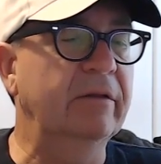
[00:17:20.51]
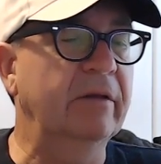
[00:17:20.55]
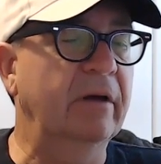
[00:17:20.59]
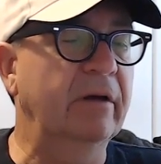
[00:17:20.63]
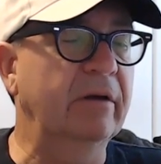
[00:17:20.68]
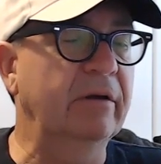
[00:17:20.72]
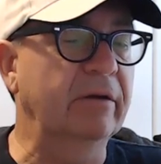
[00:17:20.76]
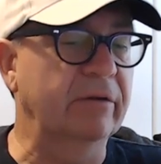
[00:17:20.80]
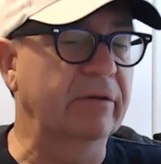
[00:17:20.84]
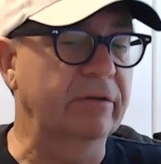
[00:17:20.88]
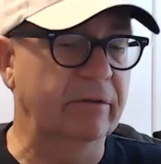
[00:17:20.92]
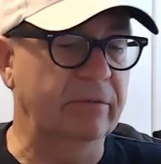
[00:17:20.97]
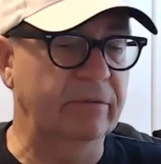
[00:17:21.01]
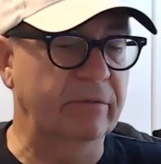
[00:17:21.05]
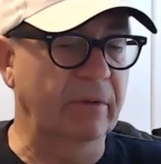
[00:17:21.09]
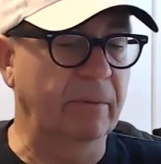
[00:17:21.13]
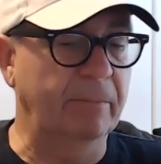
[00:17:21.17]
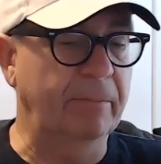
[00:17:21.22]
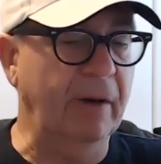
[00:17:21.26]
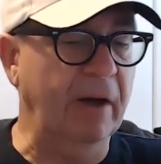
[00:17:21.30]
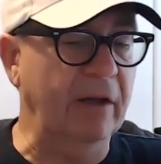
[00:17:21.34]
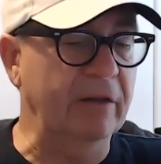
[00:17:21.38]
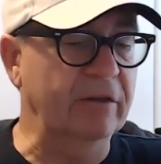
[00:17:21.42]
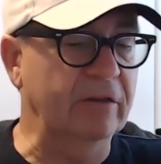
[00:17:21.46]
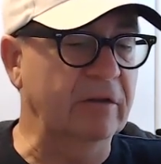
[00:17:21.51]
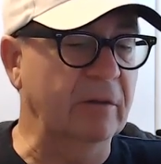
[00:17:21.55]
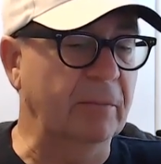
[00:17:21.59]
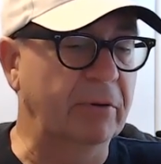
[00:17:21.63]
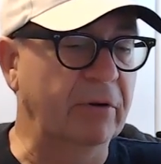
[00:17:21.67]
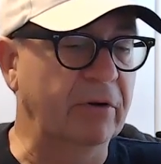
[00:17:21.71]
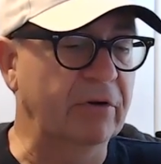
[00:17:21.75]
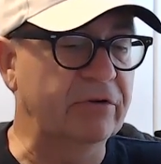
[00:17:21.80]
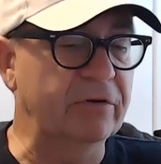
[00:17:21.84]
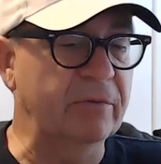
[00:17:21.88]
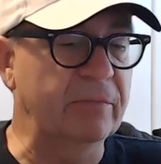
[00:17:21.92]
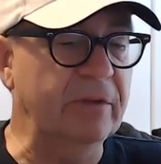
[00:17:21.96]
you know, the button to
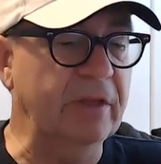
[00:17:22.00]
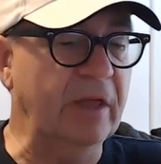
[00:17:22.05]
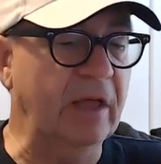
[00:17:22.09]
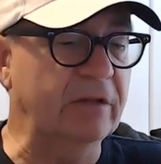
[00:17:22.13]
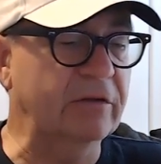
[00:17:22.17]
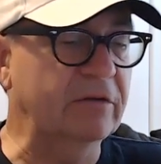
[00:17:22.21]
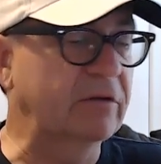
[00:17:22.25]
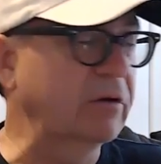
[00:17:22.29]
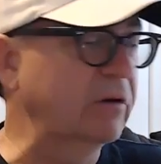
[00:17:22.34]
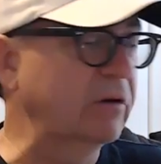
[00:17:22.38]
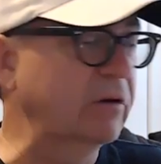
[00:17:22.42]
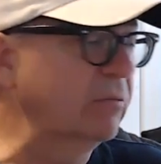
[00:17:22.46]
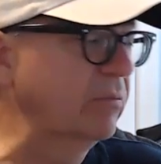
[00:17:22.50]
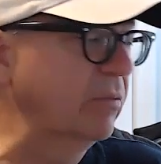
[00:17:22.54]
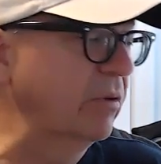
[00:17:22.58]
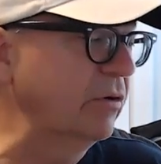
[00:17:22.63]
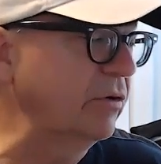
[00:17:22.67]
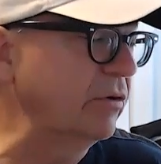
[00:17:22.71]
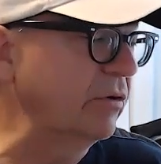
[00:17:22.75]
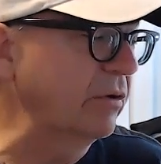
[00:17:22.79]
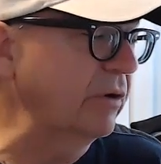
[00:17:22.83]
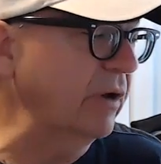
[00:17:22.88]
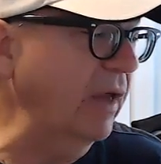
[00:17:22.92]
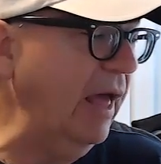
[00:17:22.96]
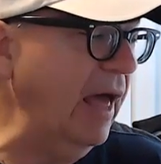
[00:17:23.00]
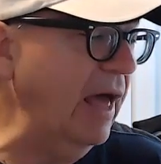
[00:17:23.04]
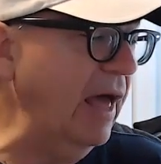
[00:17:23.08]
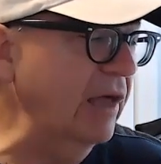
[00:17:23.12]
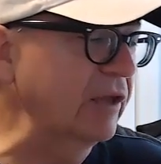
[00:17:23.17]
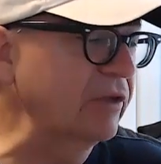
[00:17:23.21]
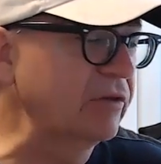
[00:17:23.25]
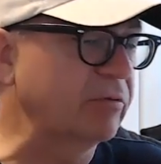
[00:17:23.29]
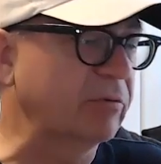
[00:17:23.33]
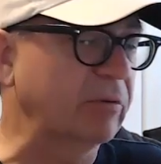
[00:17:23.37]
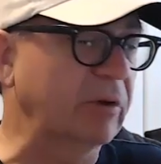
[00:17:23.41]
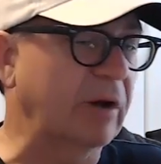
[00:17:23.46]
push, I mean, that's good when you're in the
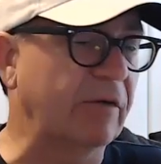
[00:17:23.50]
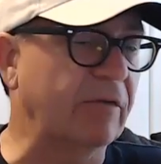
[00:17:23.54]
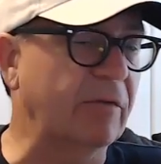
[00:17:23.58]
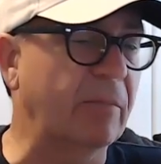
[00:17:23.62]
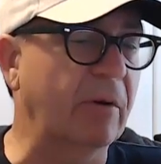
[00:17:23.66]
house or whatever,